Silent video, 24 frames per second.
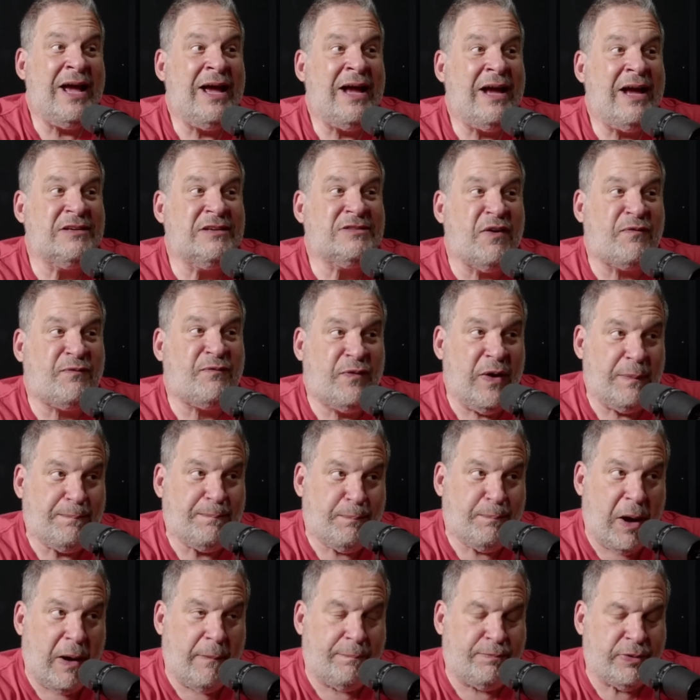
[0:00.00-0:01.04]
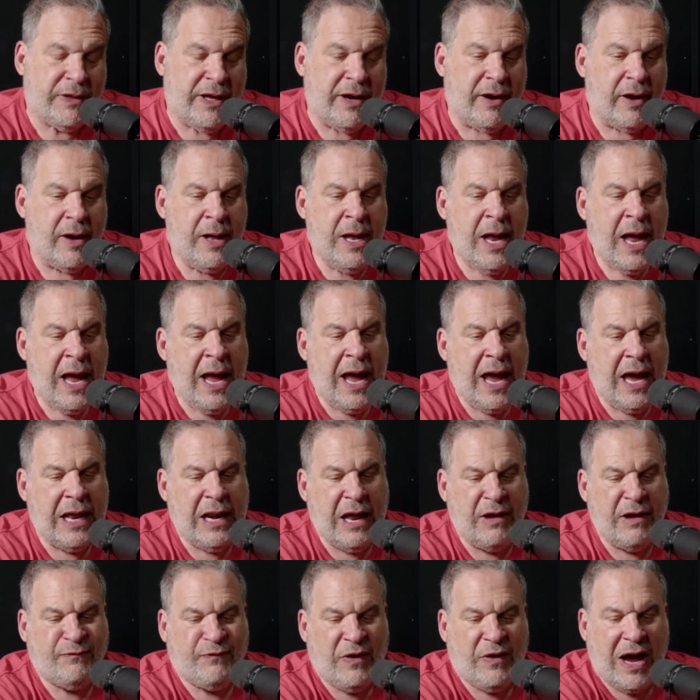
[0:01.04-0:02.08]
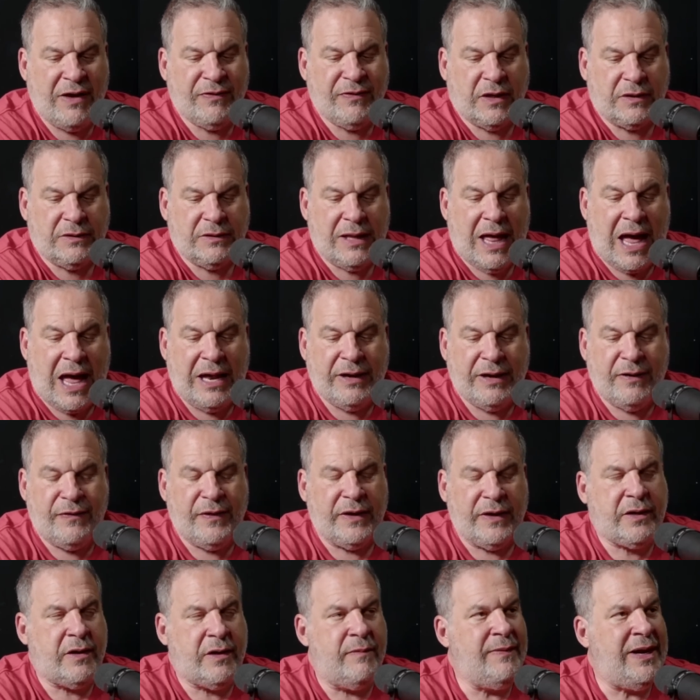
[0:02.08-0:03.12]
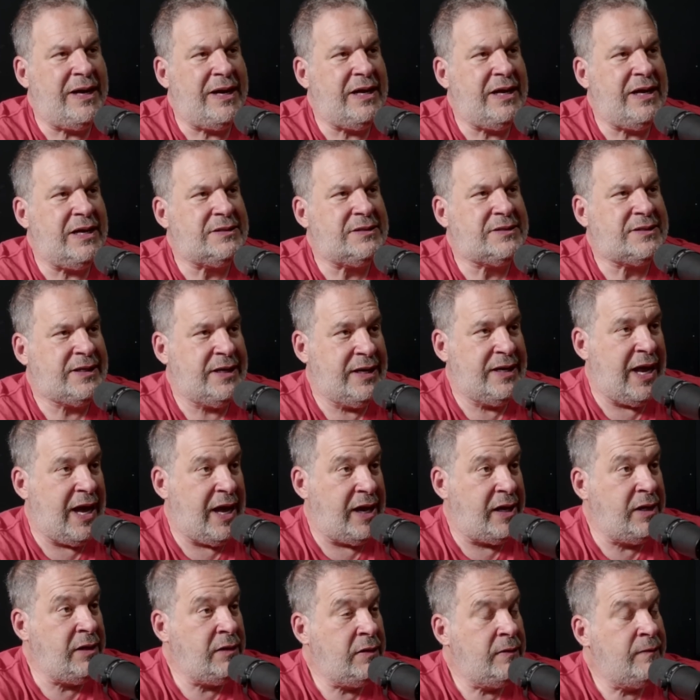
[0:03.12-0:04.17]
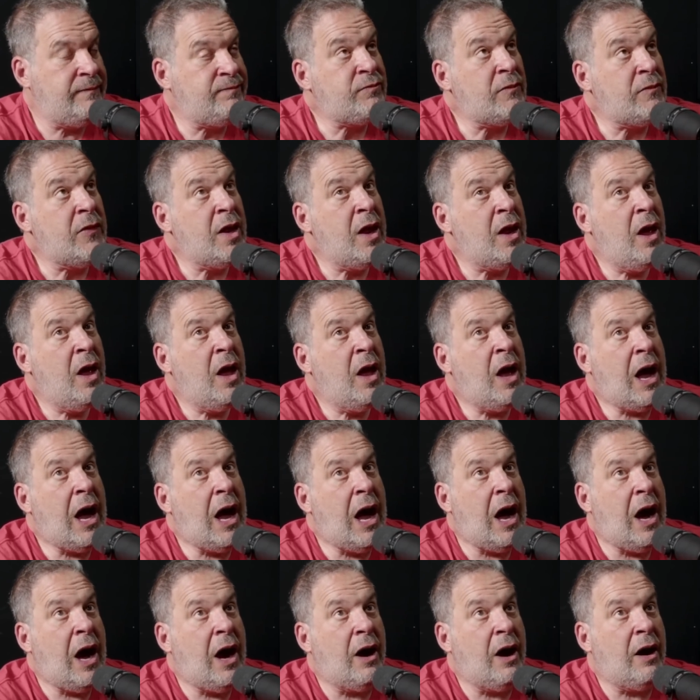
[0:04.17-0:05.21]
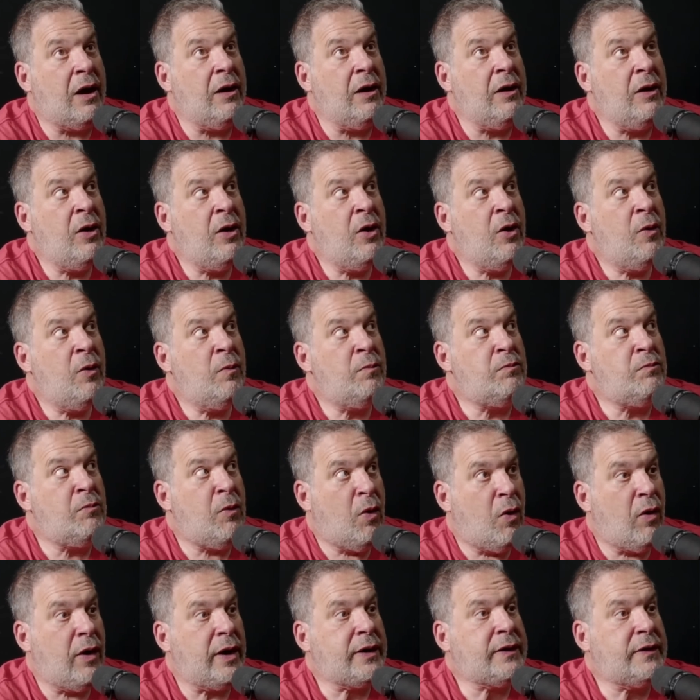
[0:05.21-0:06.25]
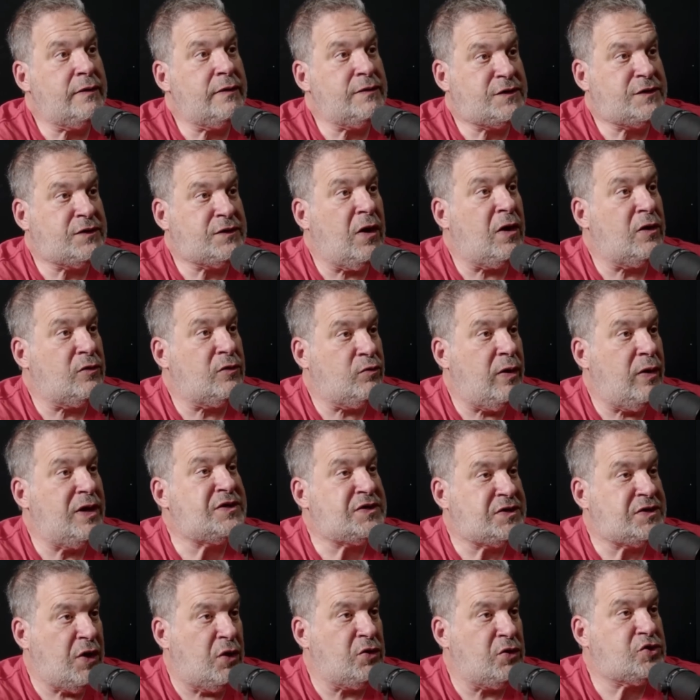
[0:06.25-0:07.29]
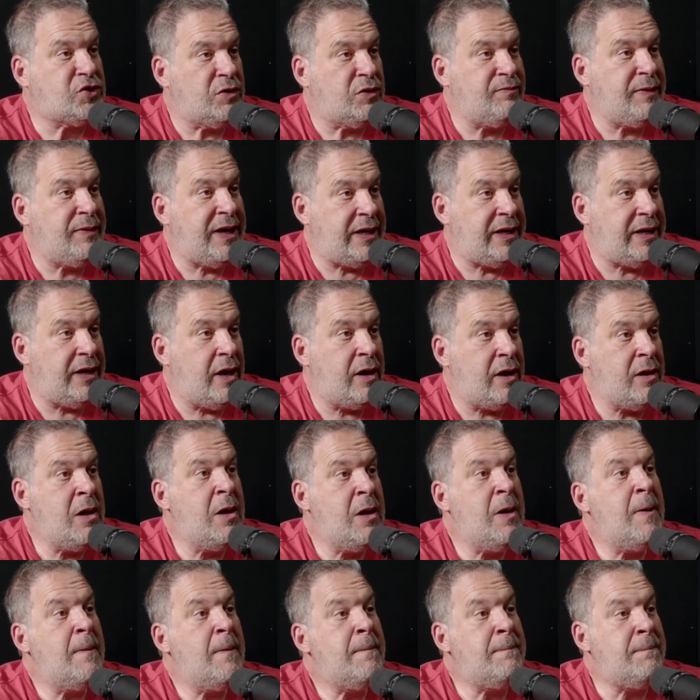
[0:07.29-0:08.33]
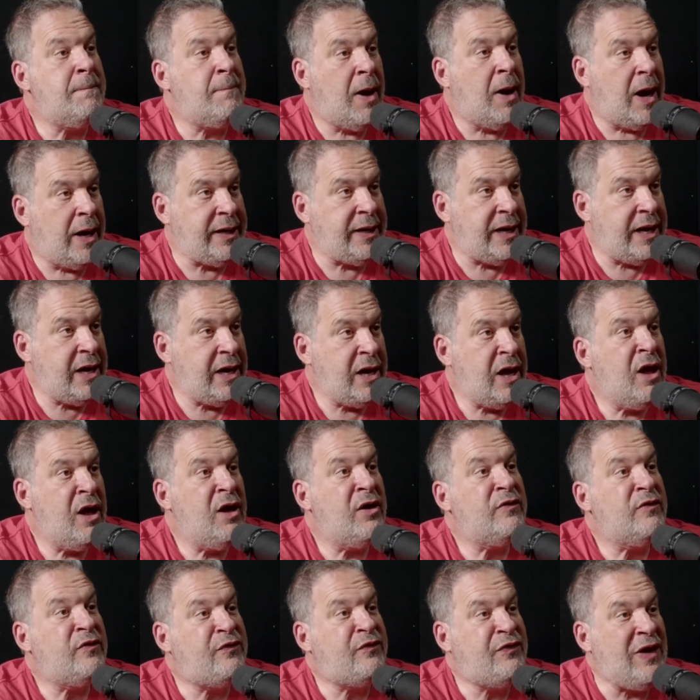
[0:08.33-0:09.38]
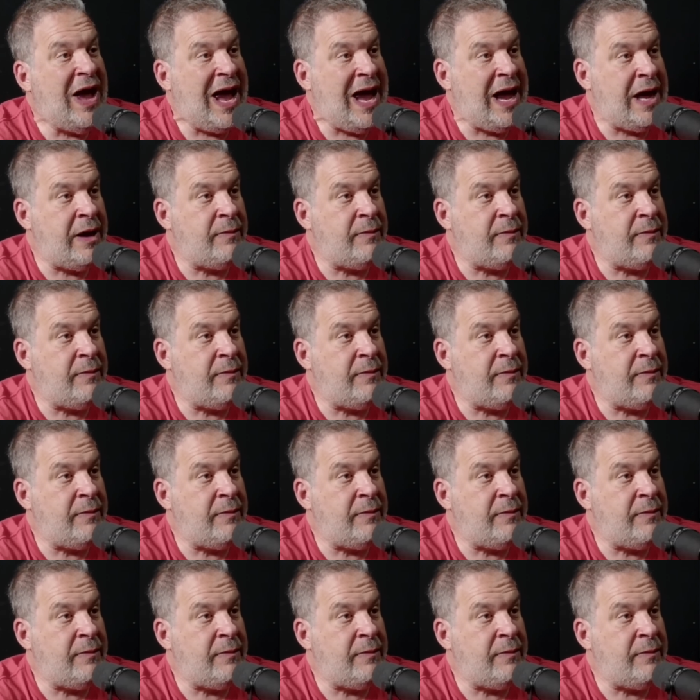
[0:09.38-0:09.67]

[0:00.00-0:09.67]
He's a football player. And I find a lot of the comedians today are more concerned with social media, money, fame.